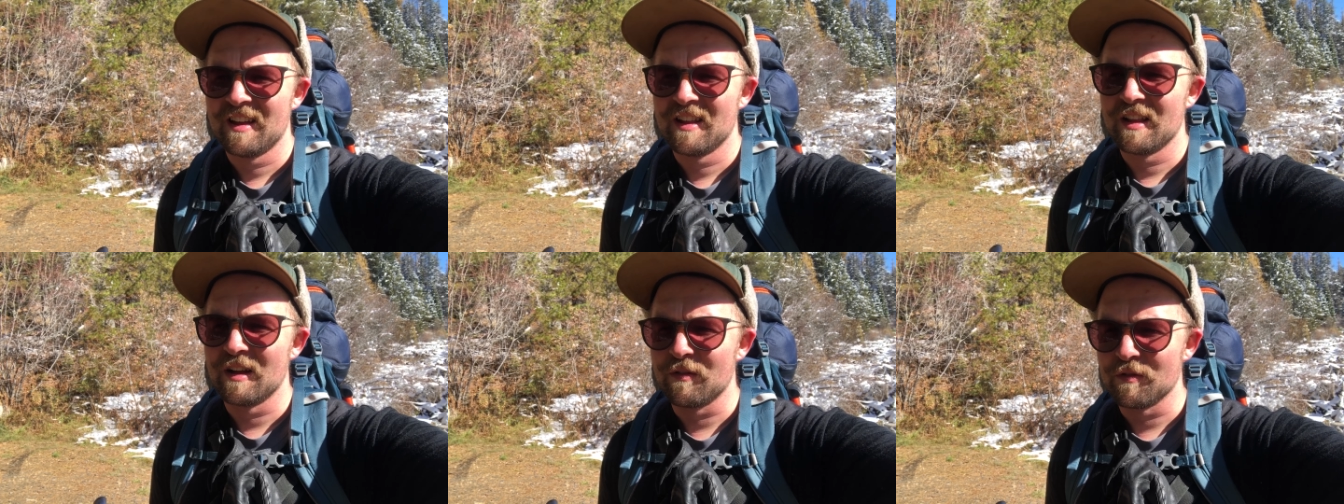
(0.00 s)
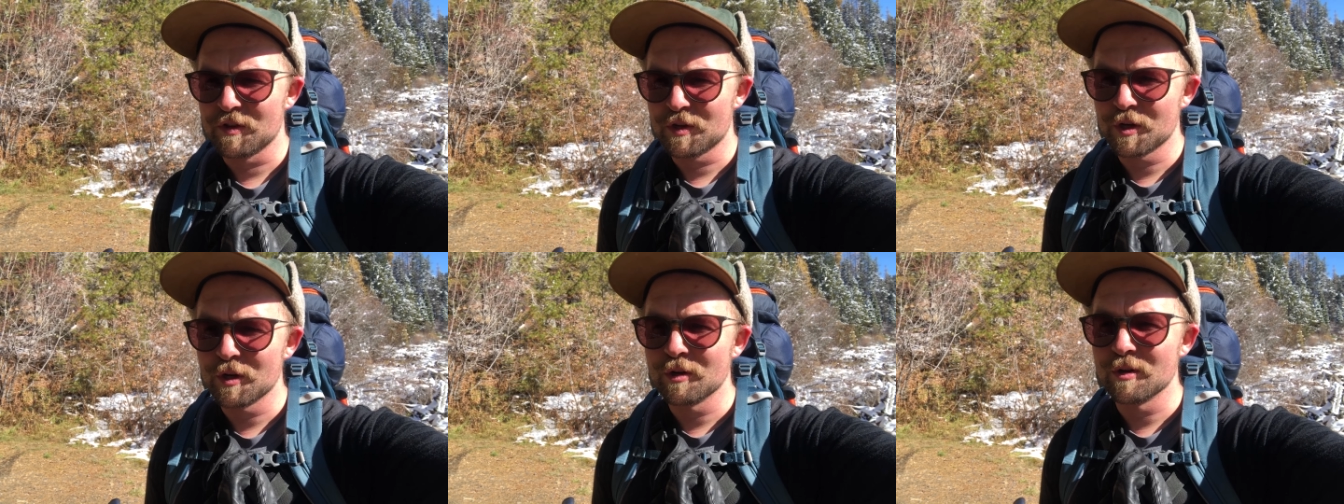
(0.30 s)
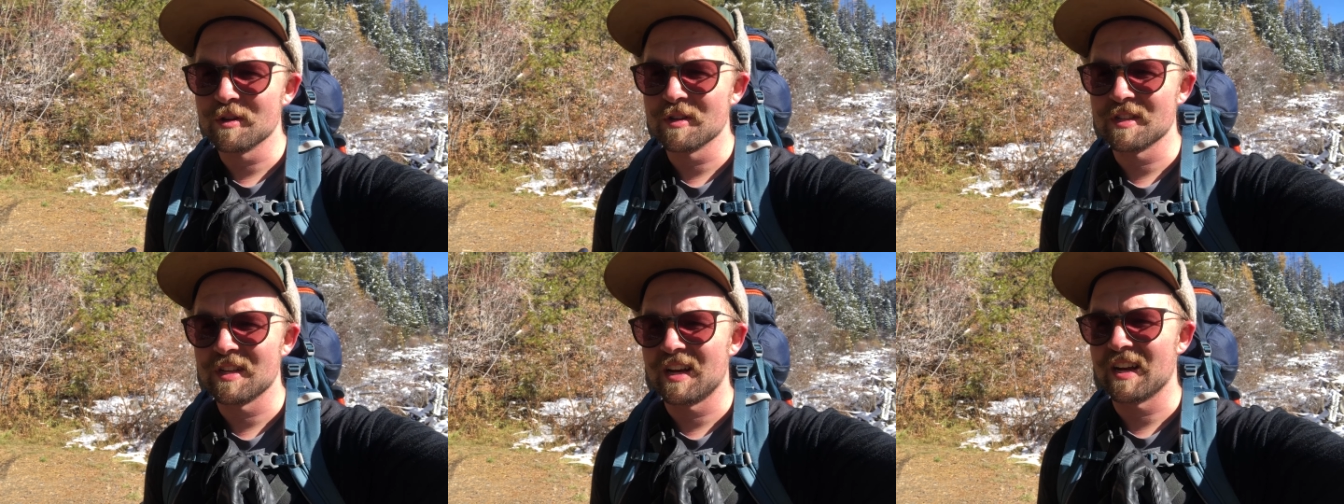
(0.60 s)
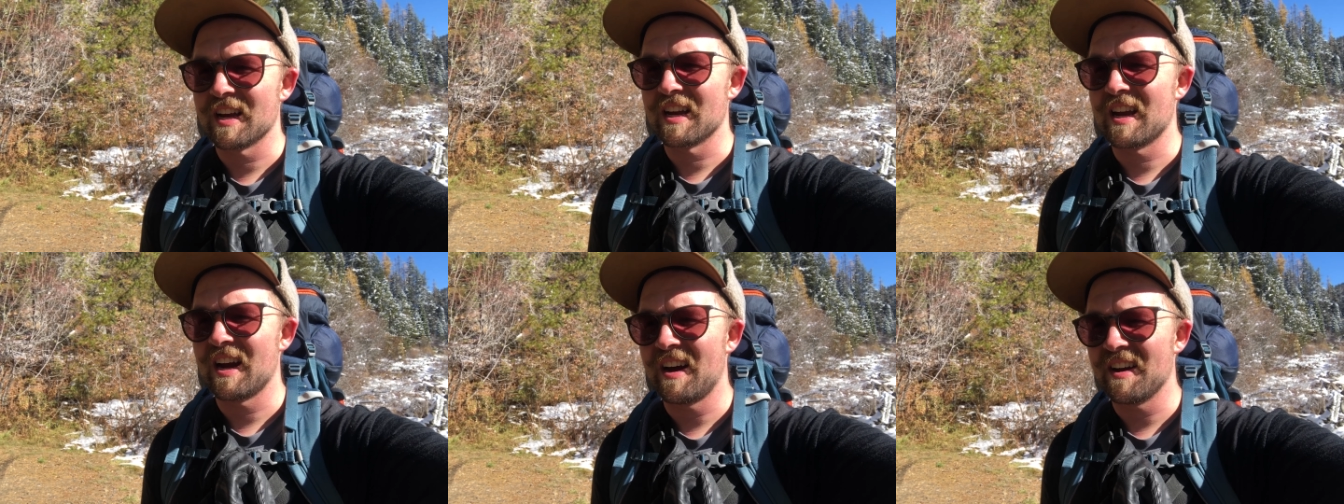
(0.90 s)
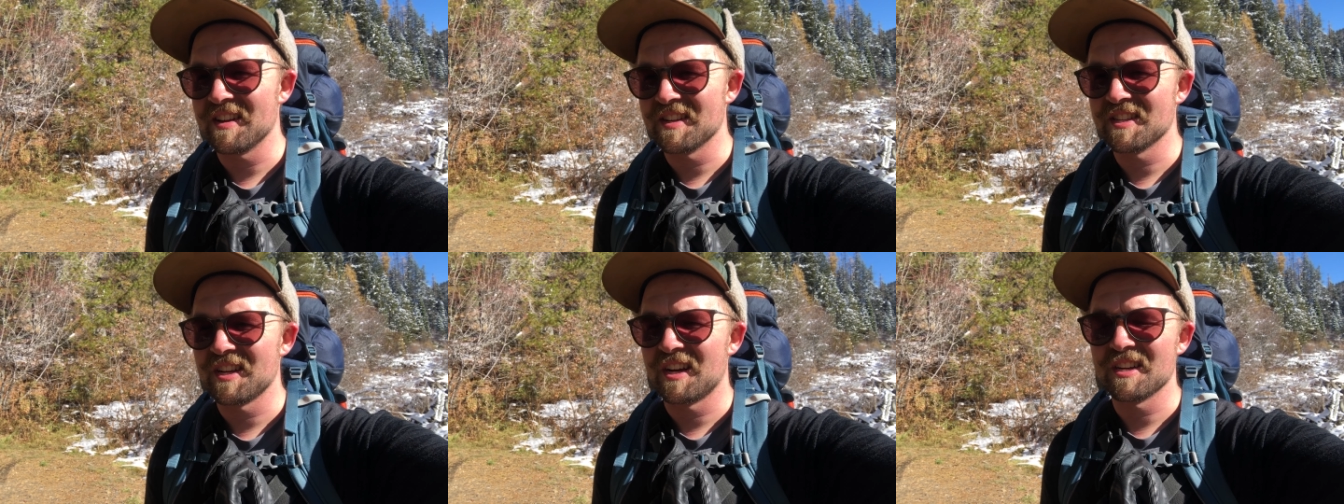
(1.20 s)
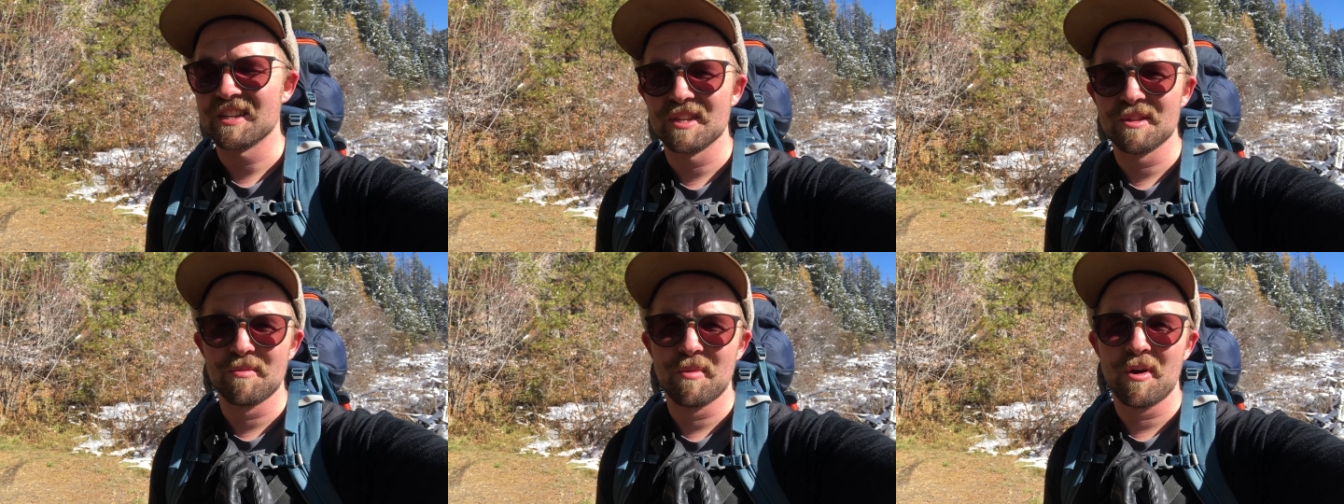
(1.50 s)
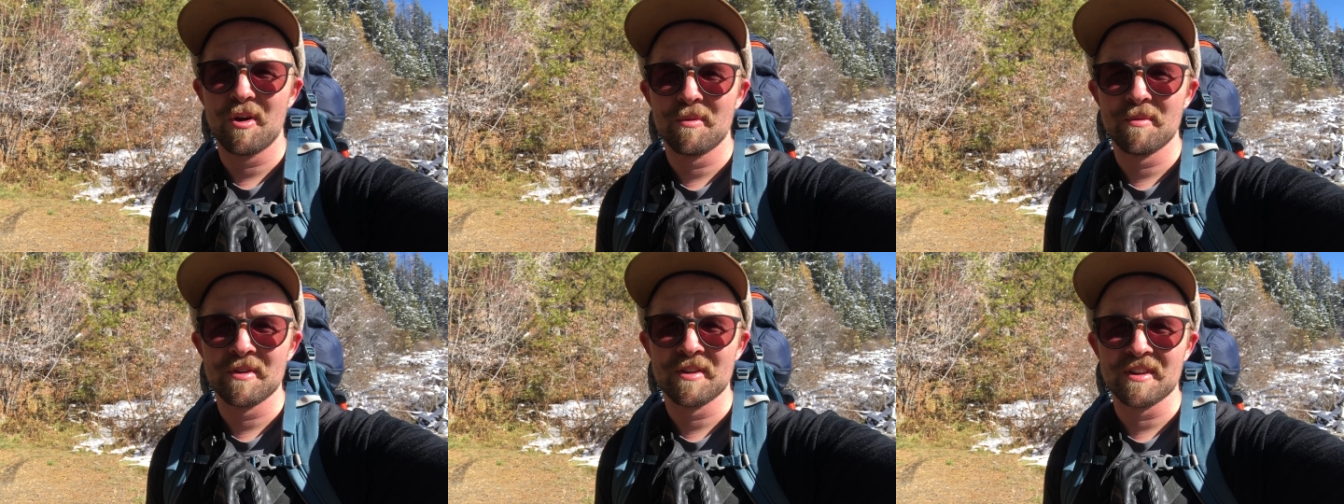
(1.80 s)
Level two is like it kind of sucks in the
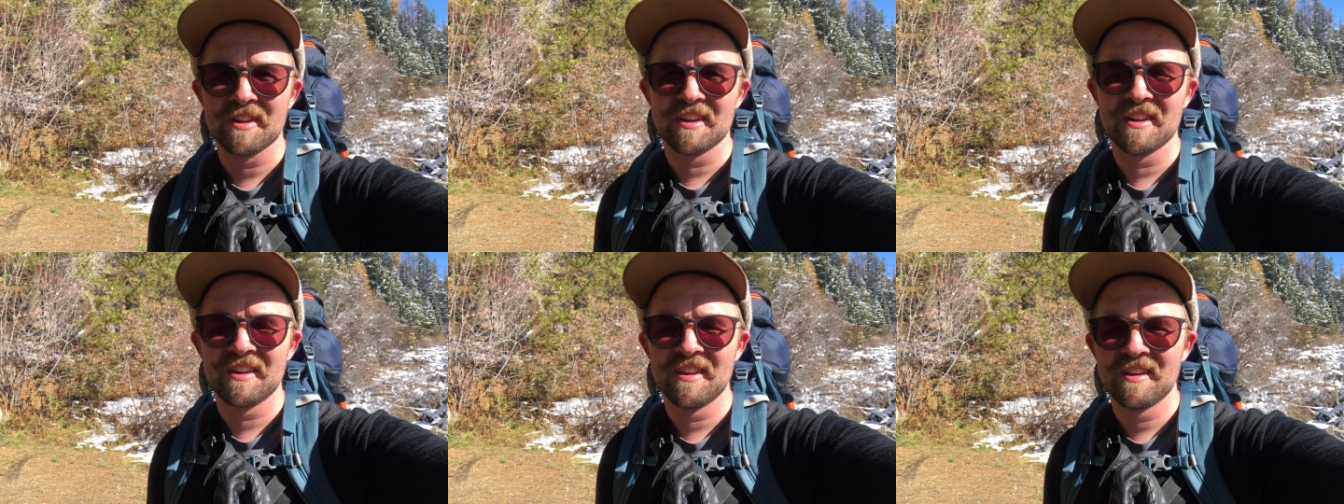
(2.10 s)
moment,